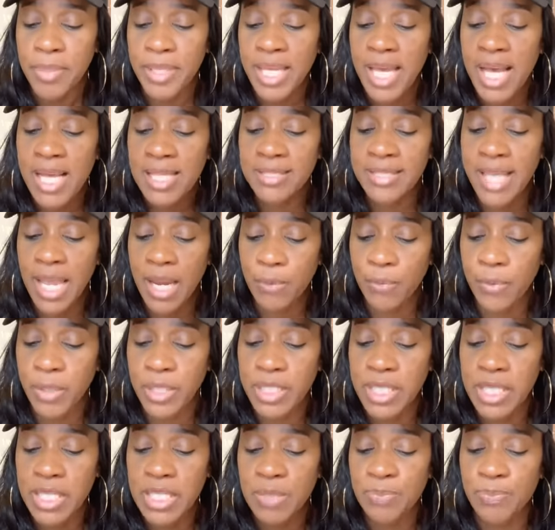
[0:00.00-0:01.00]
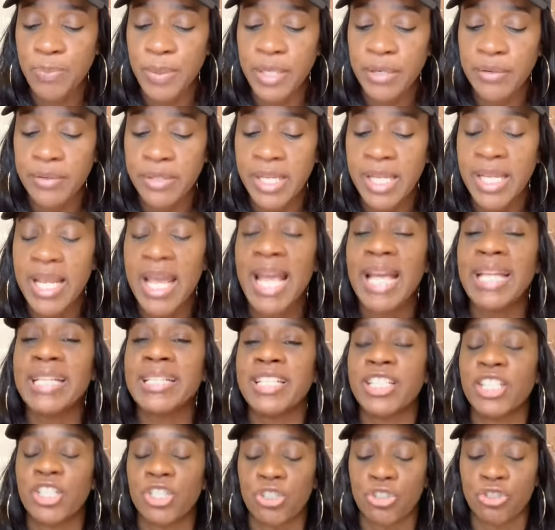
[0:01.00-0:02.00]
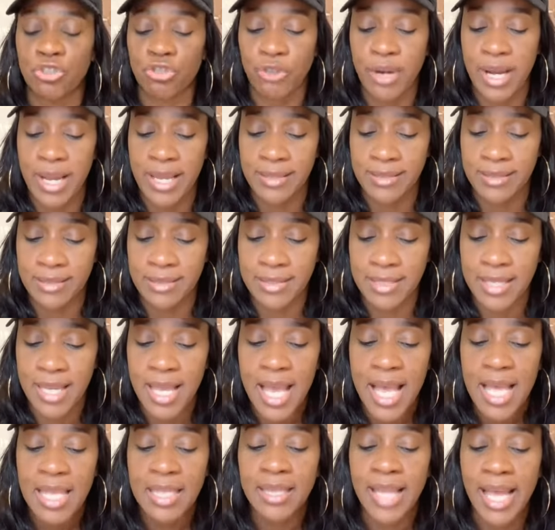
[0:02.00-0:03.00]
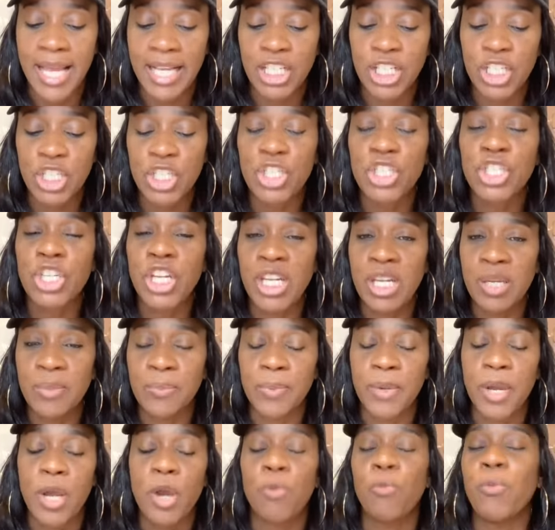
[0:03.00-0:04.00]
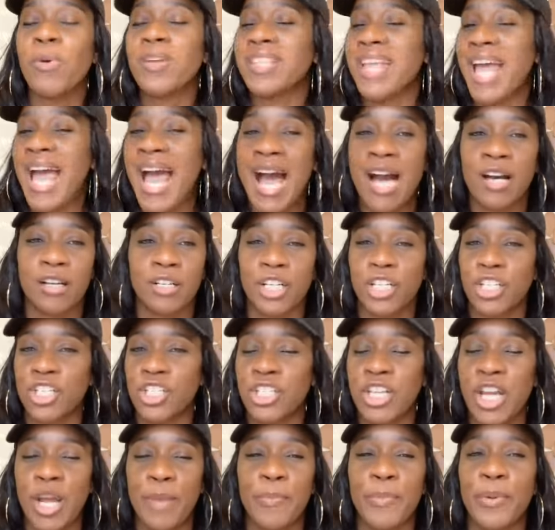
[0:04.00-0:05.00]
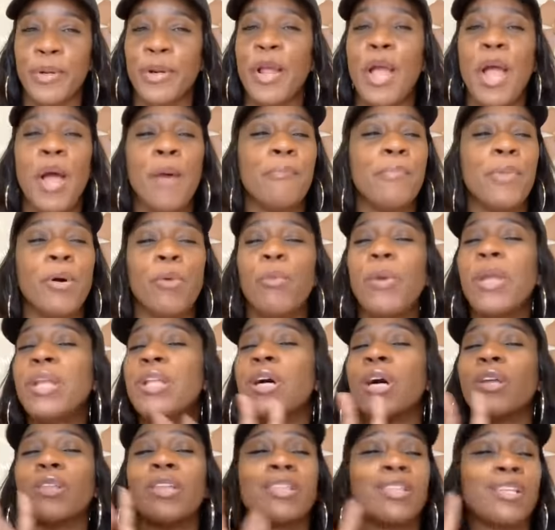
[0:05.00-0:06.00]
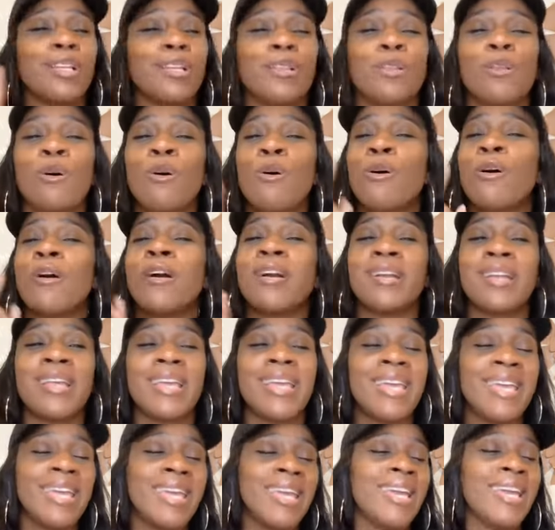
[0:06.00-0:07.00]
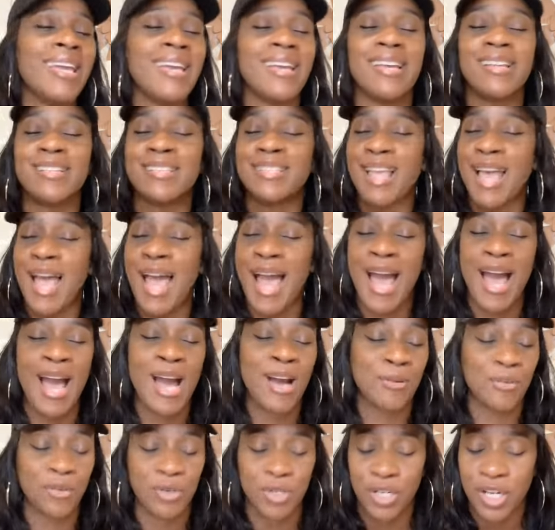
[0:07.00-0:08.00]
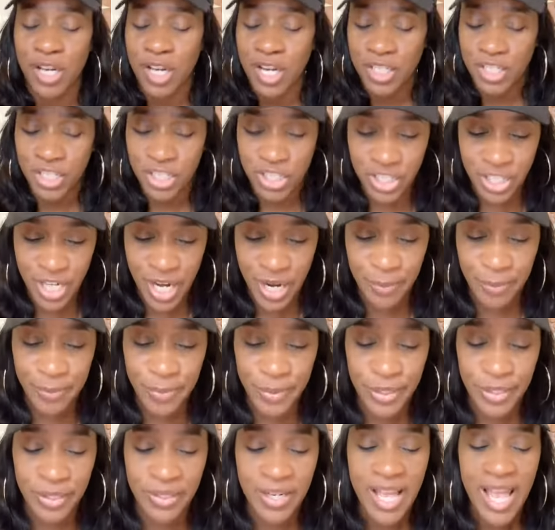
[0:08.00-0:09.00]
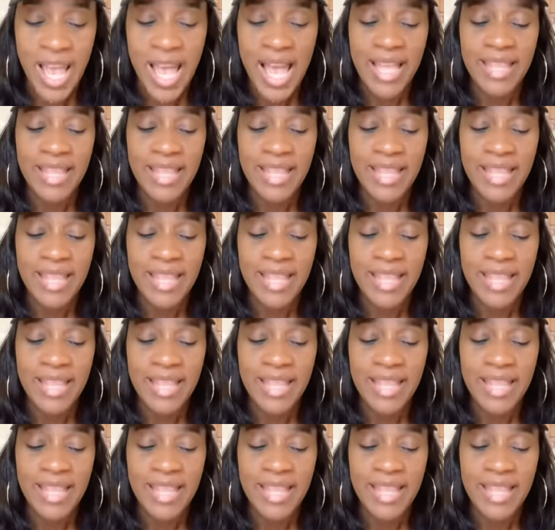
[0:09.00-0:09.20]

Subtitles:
because they were dispirited and distressed, like sheep without a shepherd. But we know that the Lord is our shepherd.